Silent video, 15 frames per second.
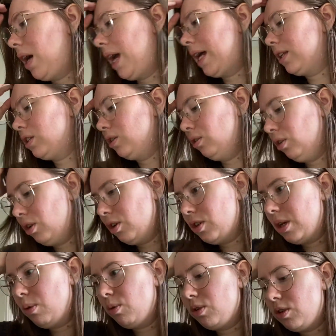had to because
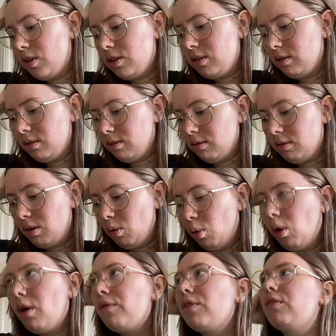it was
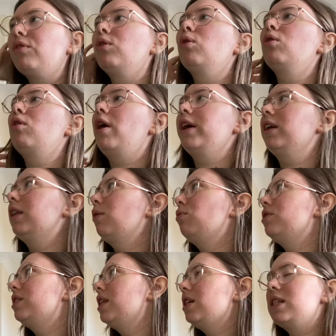all over the floor.
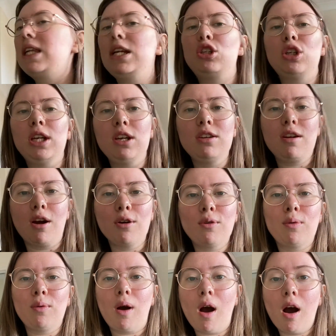There's literally
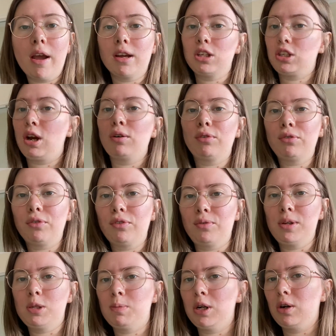no higher shelf for me
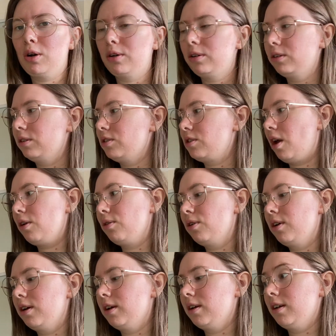to put it on, so I
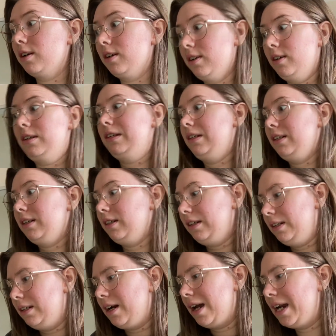
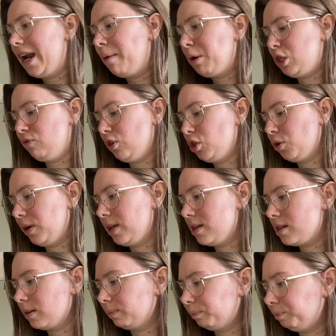didn't have much of a
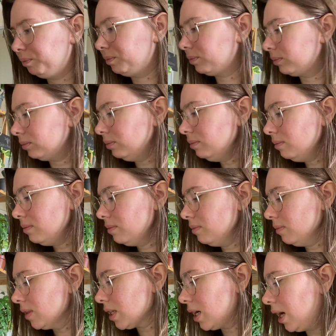choice.
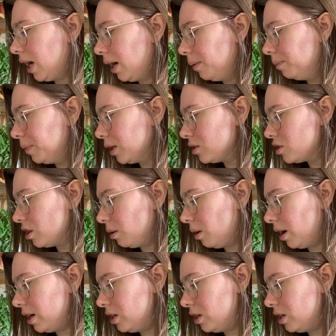So